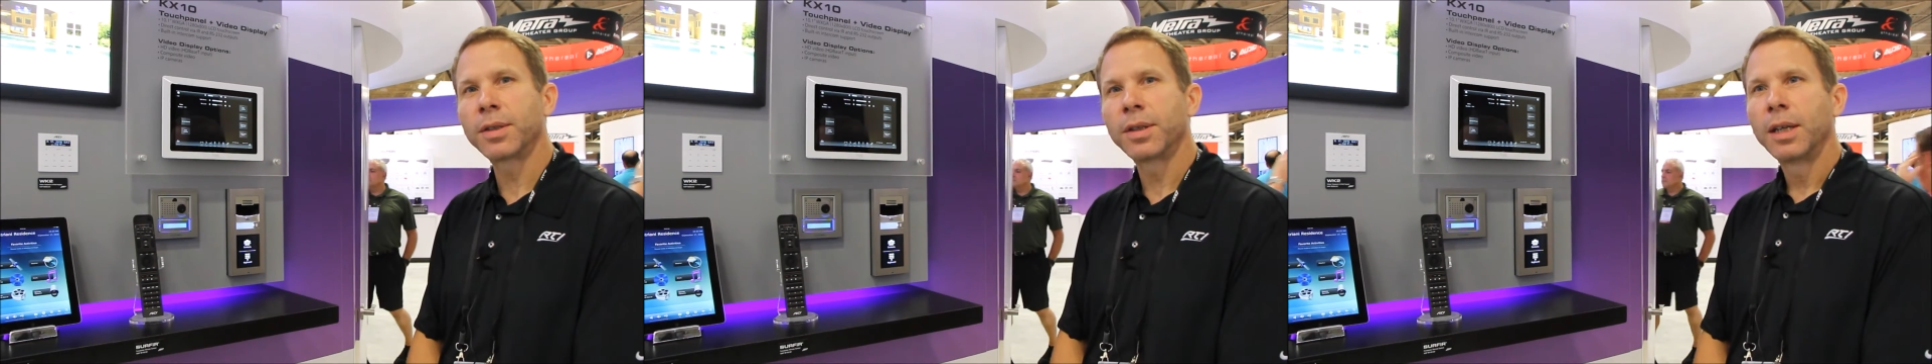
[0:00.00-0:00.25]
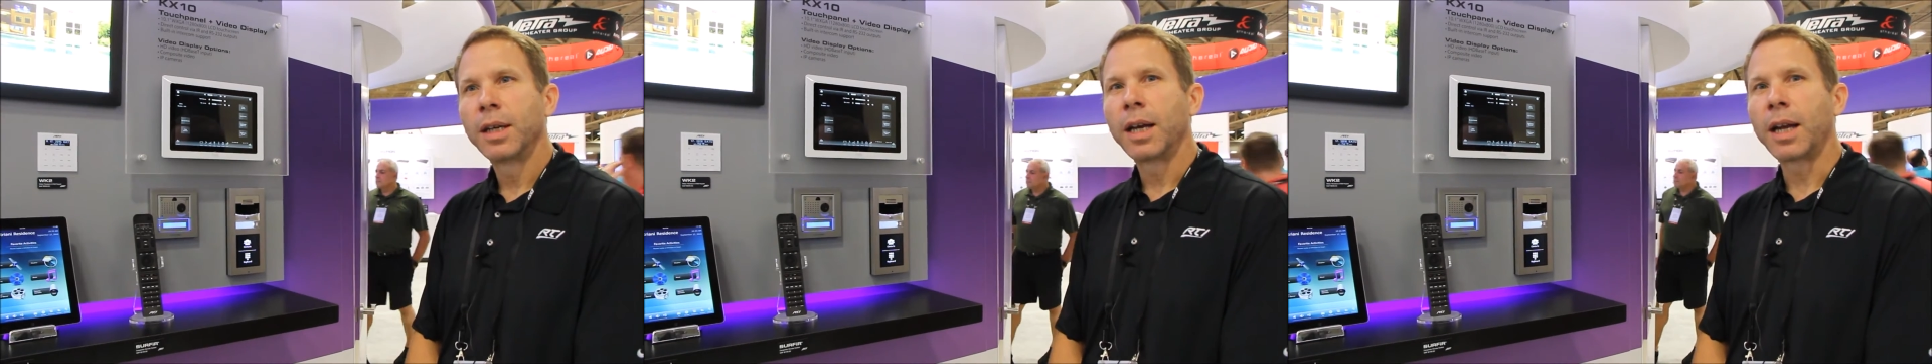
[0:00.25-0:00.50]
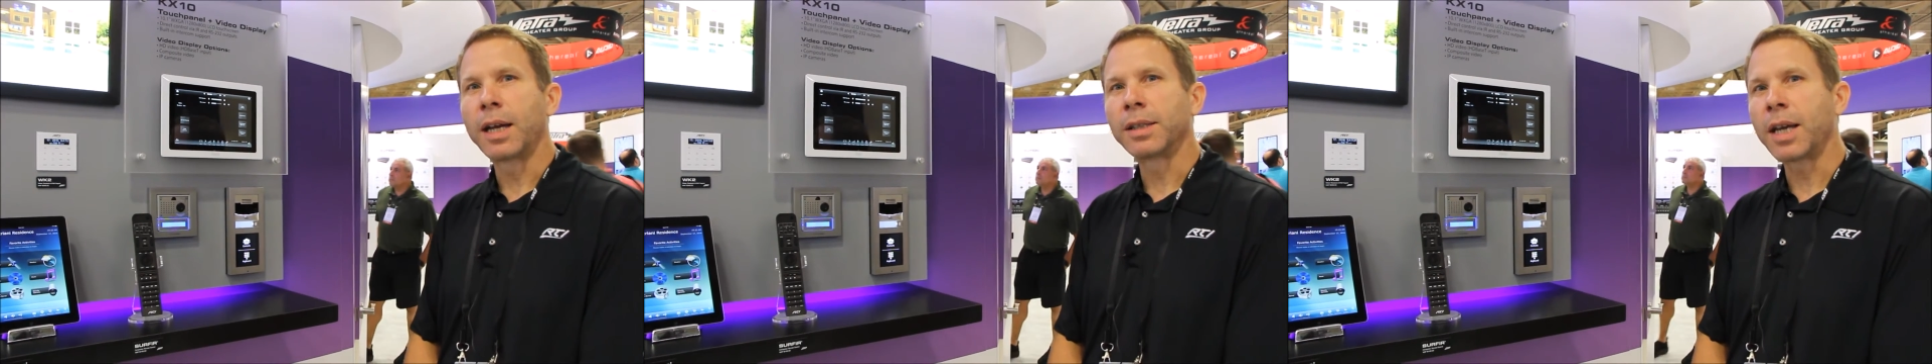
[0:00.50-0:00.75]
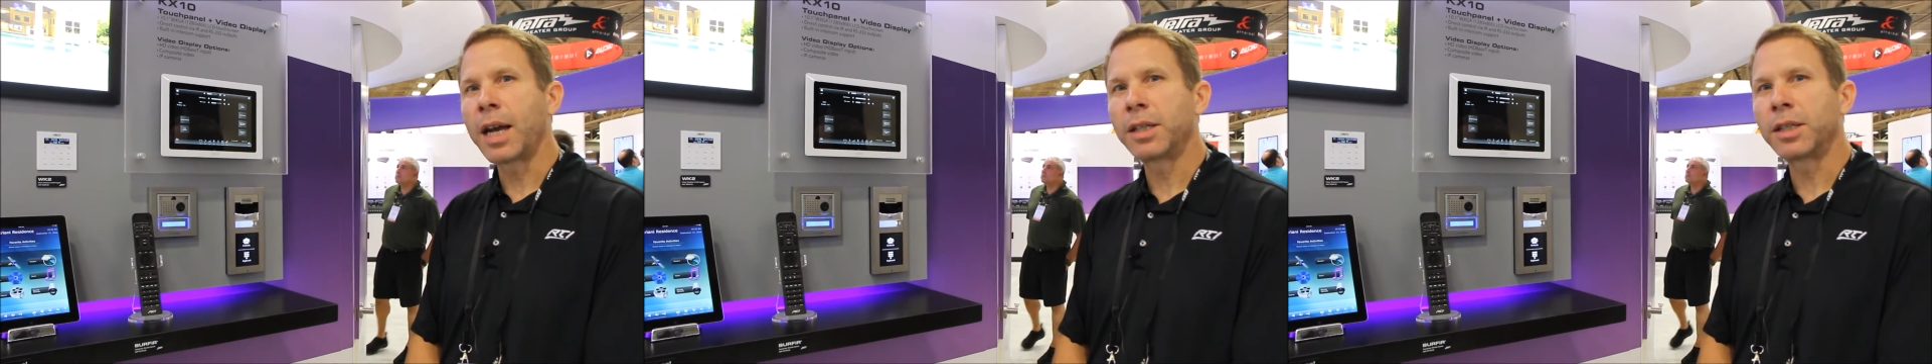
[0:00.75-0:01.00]
It has
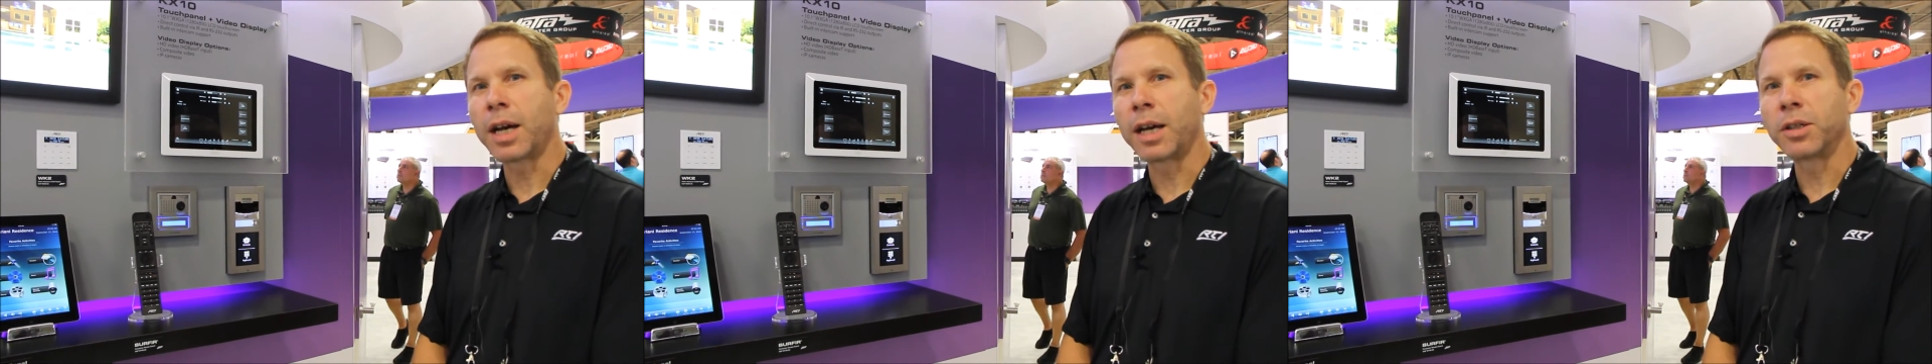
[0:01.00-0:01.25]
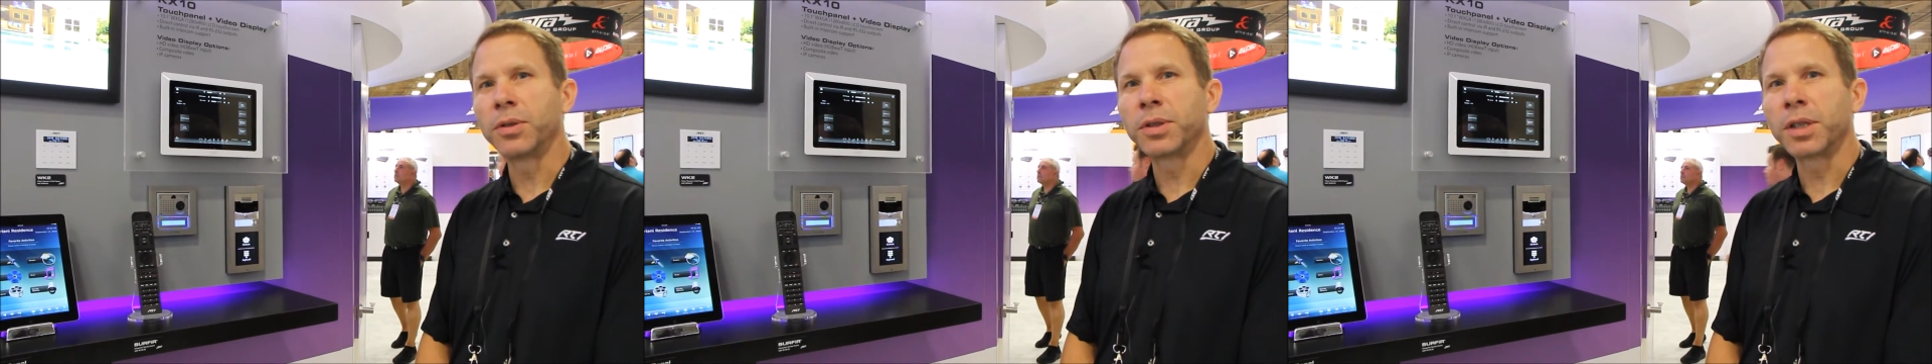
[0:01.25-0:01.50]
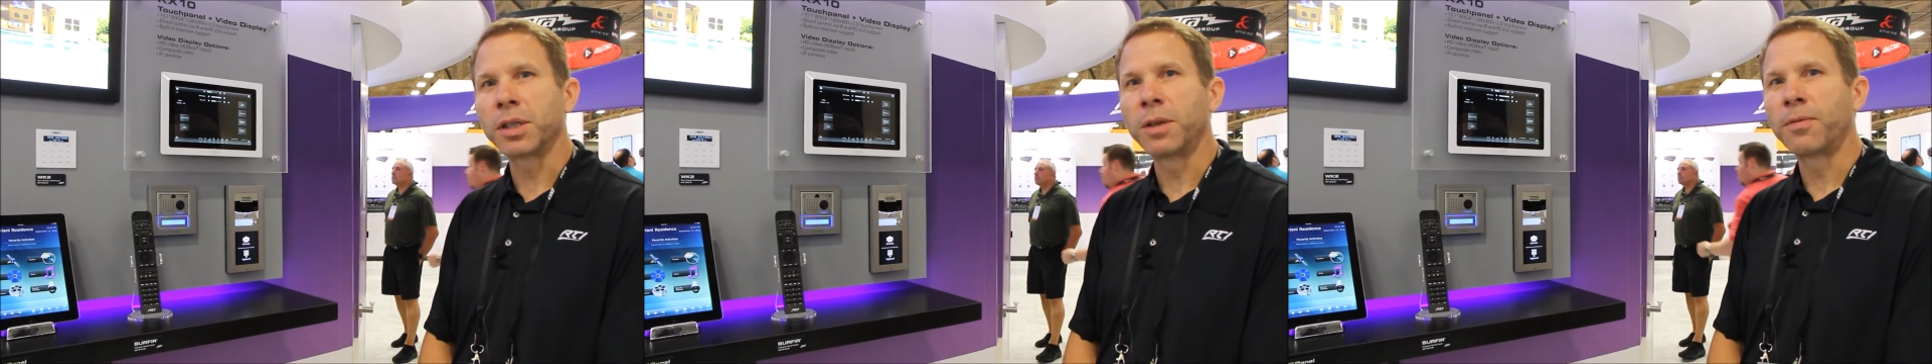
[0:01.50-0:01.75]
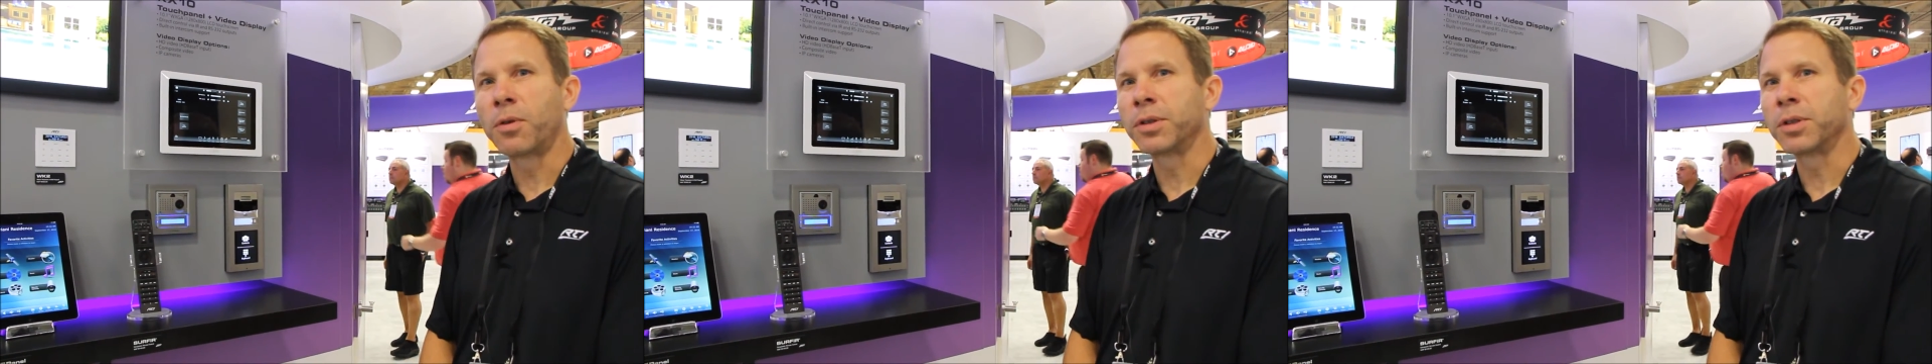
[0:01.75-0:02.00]

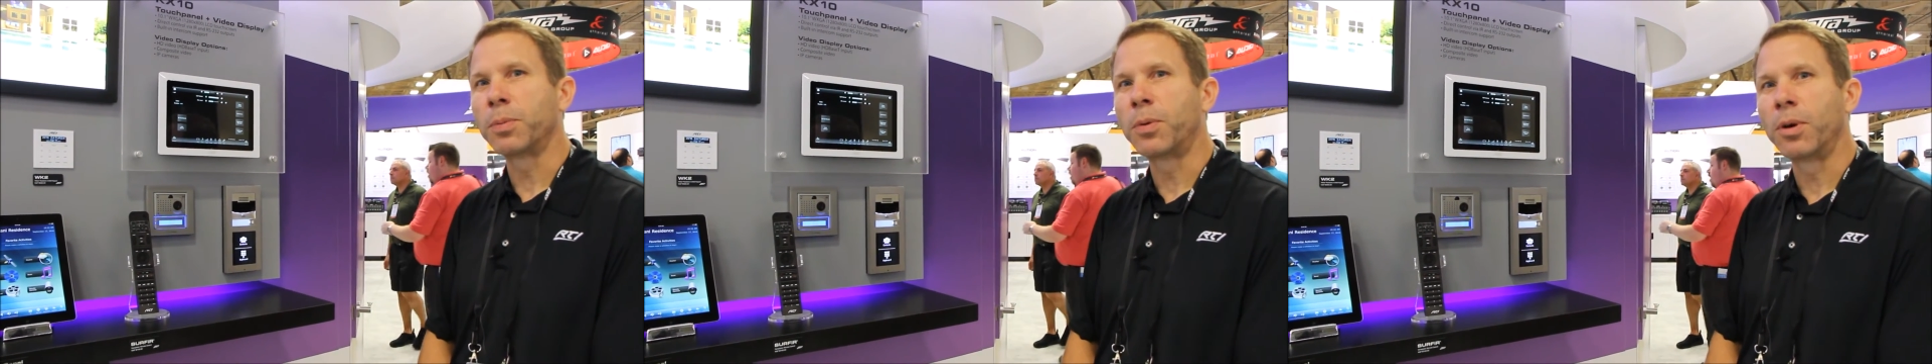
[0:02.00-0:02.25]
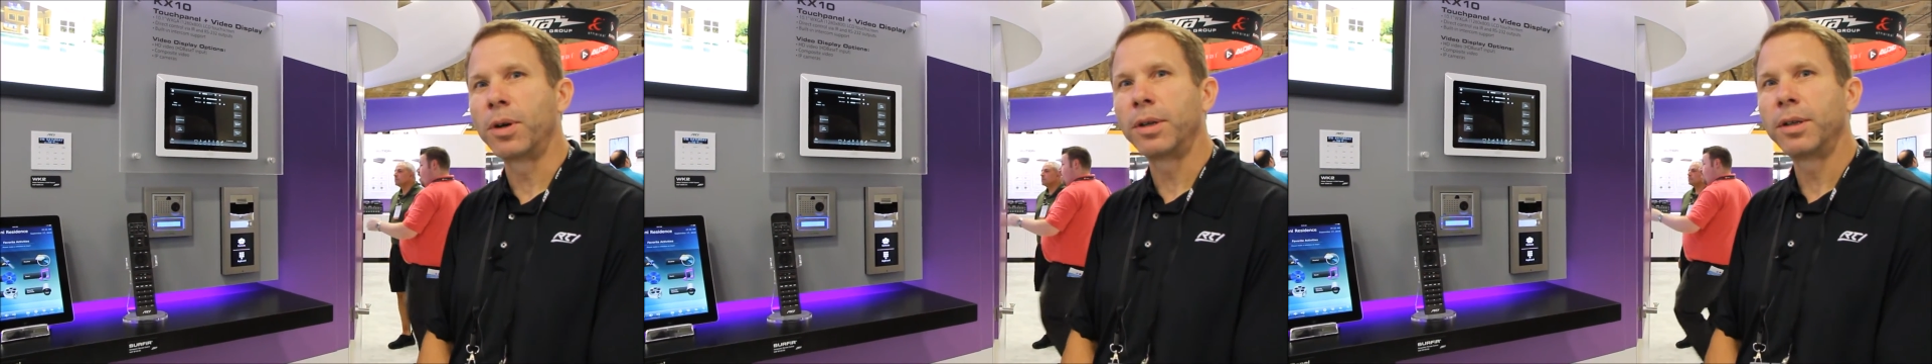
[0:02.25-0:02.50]
H.264 support,